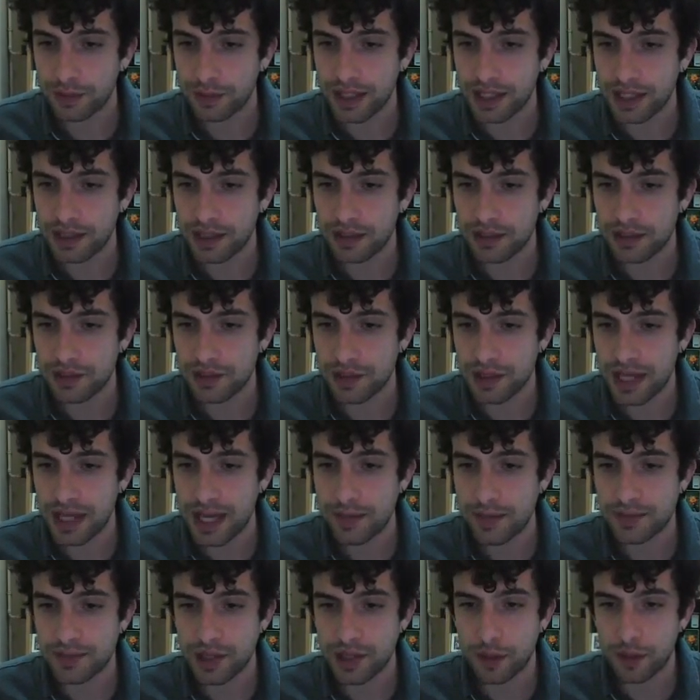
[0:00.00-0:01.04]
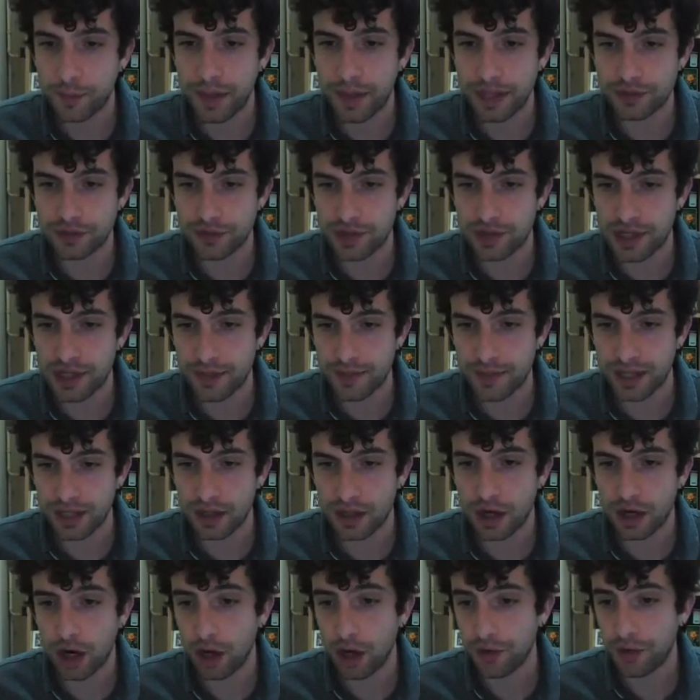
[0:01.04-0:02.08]
Greek names are
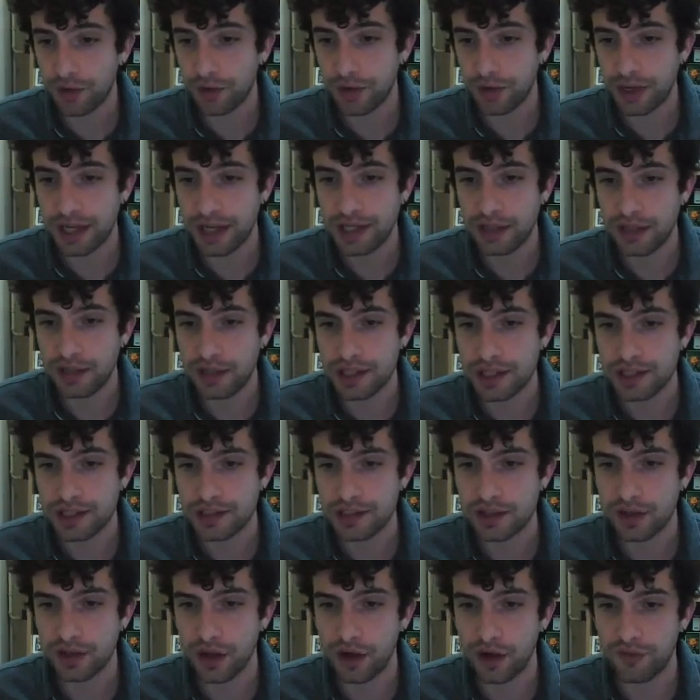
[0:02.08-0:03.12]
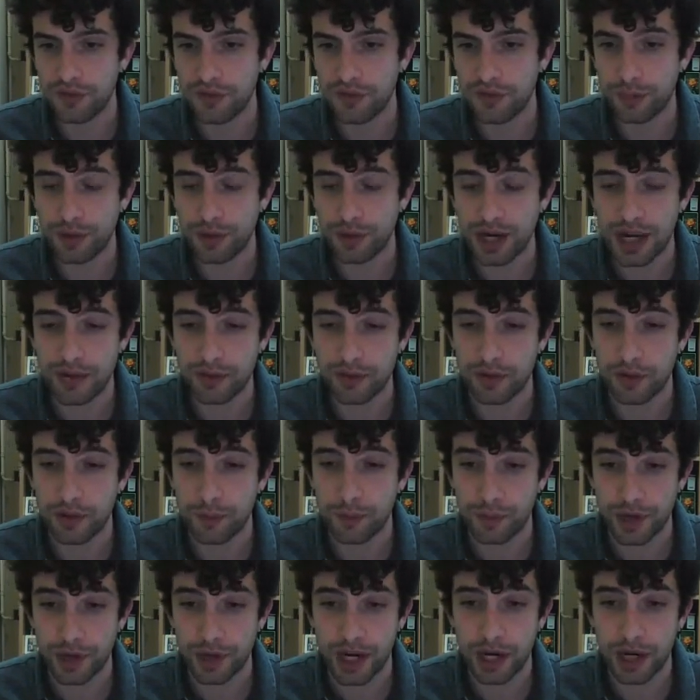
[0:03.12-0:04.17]
patronymic. Are there any lists of the
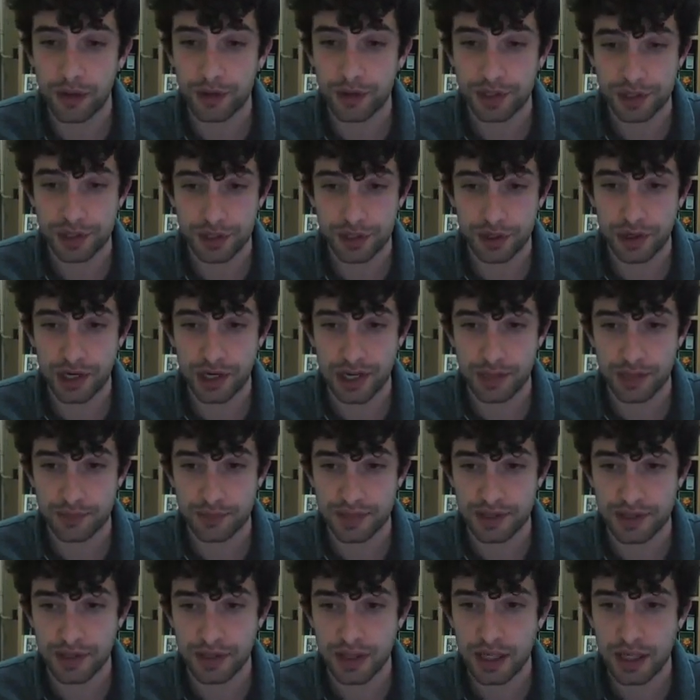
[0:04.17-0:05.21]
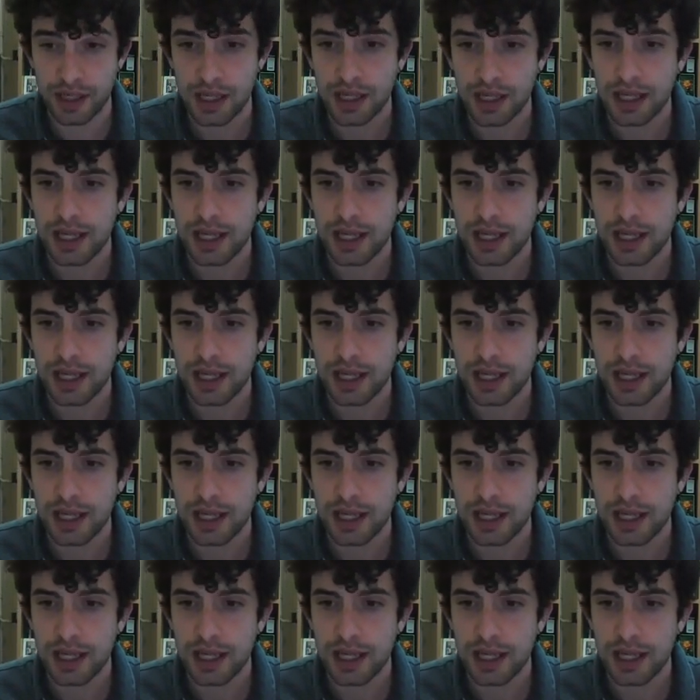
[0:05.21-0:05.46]
prior surnames?